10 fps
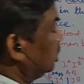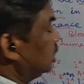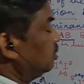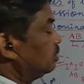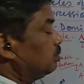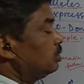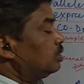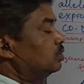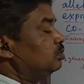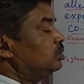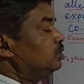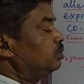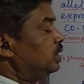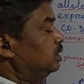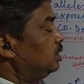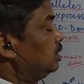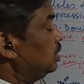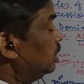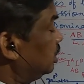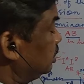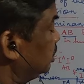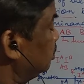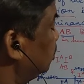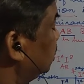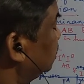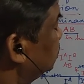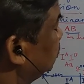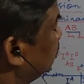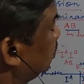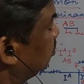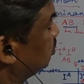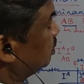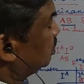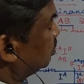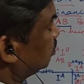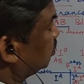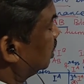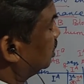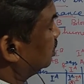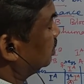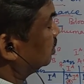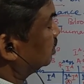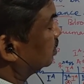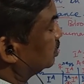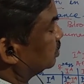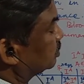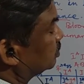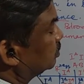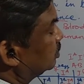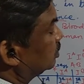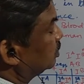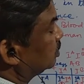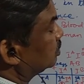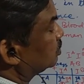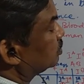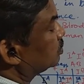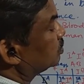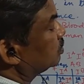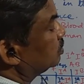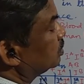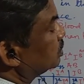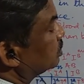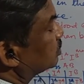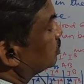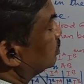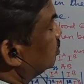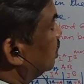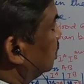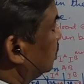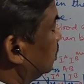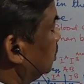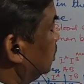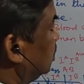three types of blood group you will find, and in the ratio of 1:2:1.